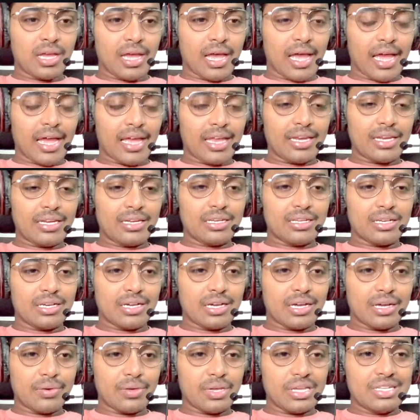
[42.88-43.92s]
and
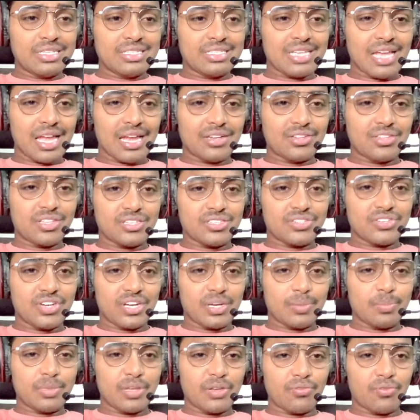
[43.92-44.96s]
inside this
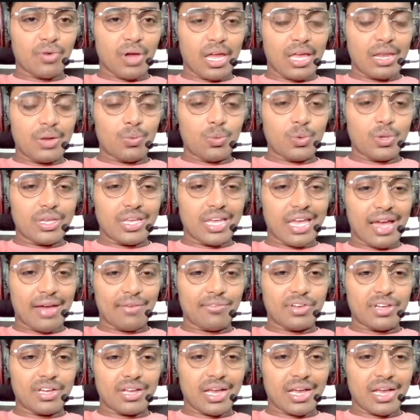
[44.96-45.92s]
readme file we have a